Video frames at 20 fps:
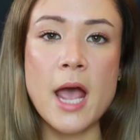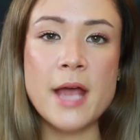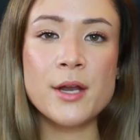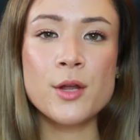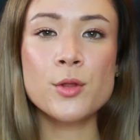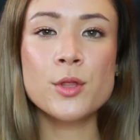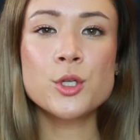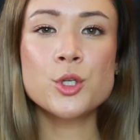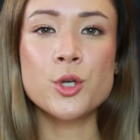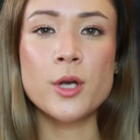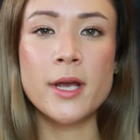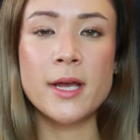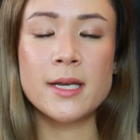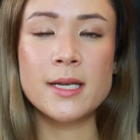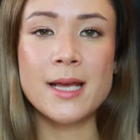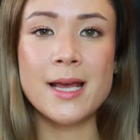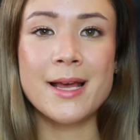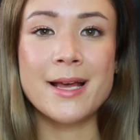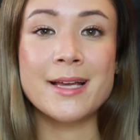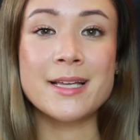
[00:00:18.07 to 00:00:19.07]
I know the trend
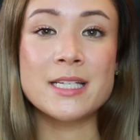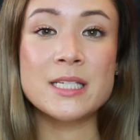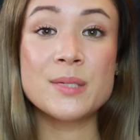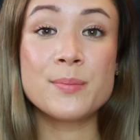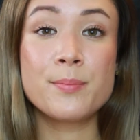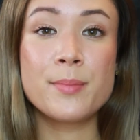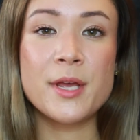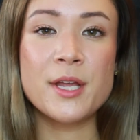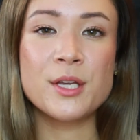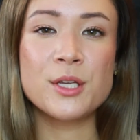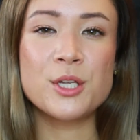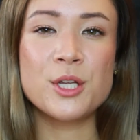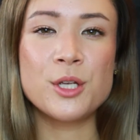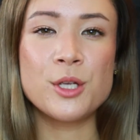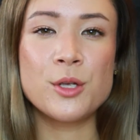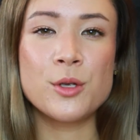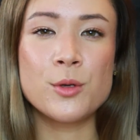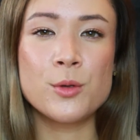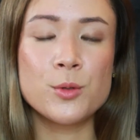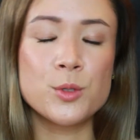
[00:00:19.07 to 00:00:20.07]
has been to
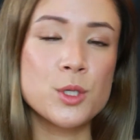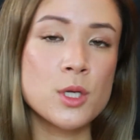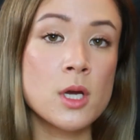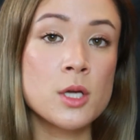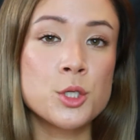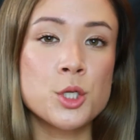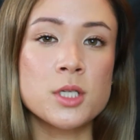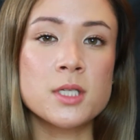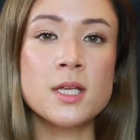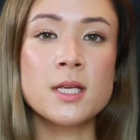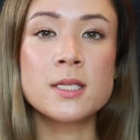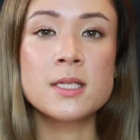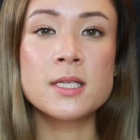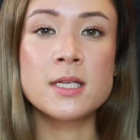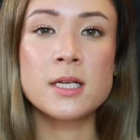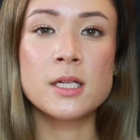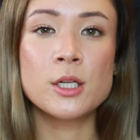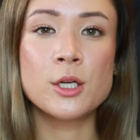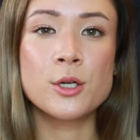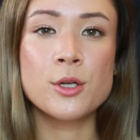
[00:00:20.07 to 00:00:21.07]
use just
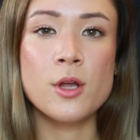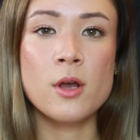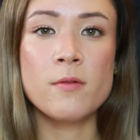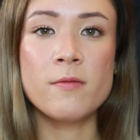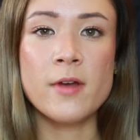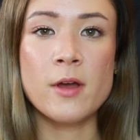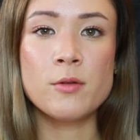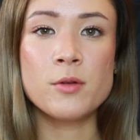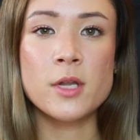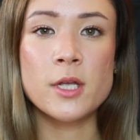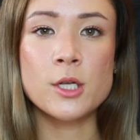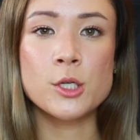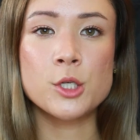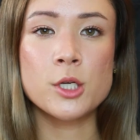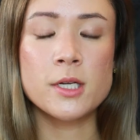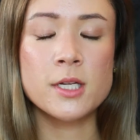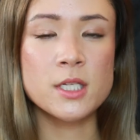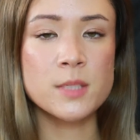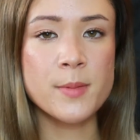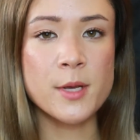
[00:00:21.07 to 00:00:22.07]
concealer, no
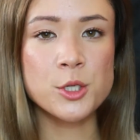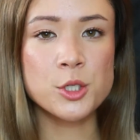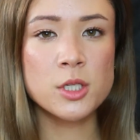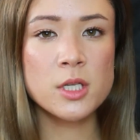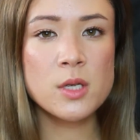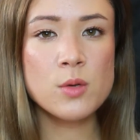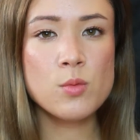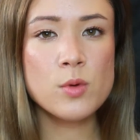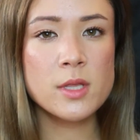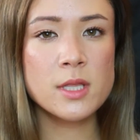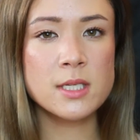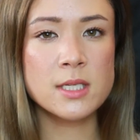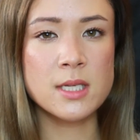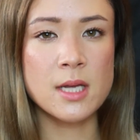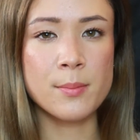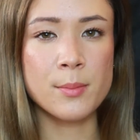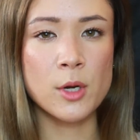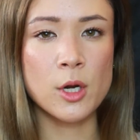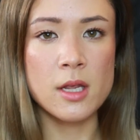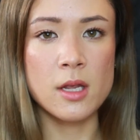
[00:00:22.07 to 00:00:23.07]
foundation, especially with
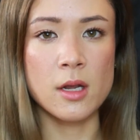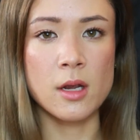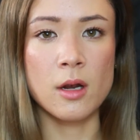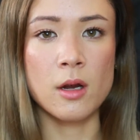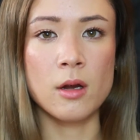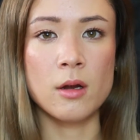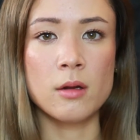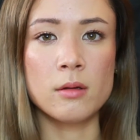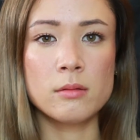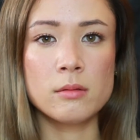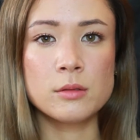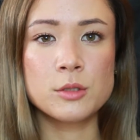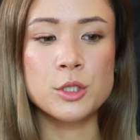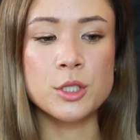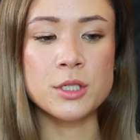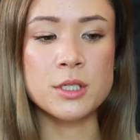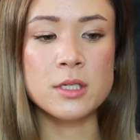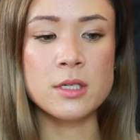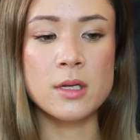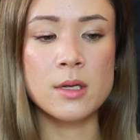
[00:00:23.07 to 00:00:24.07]
summer here,
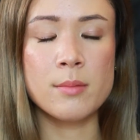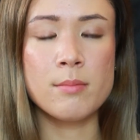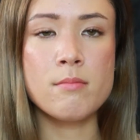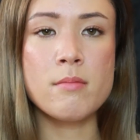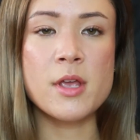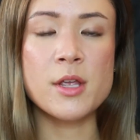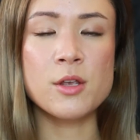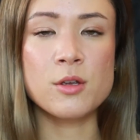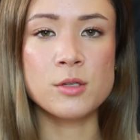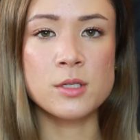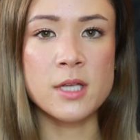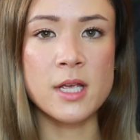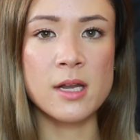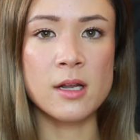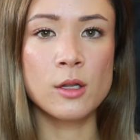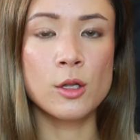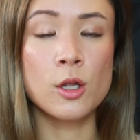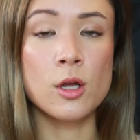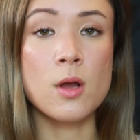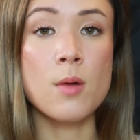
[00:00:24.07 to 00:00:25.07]
just to make your
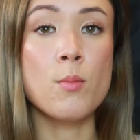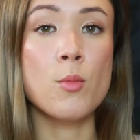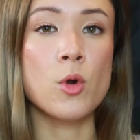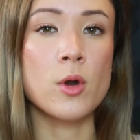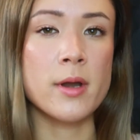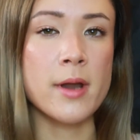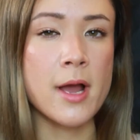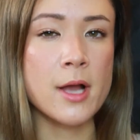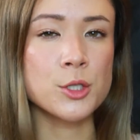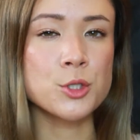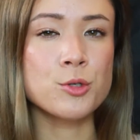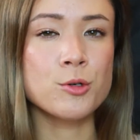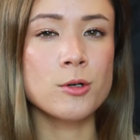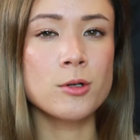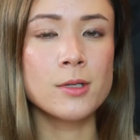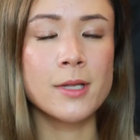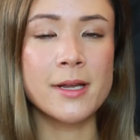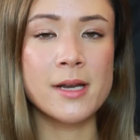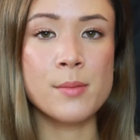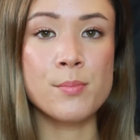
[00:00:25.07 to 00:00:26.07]
skin look more
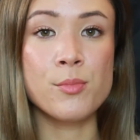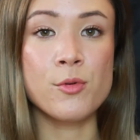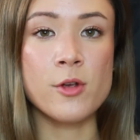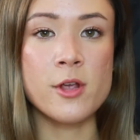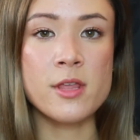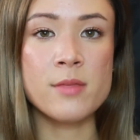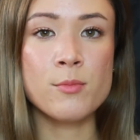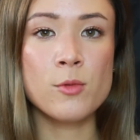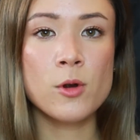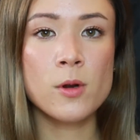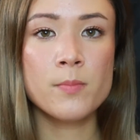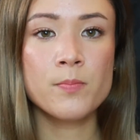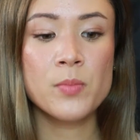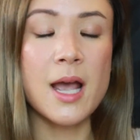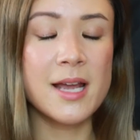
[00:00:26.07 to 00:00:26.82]
natural, let it breathe more.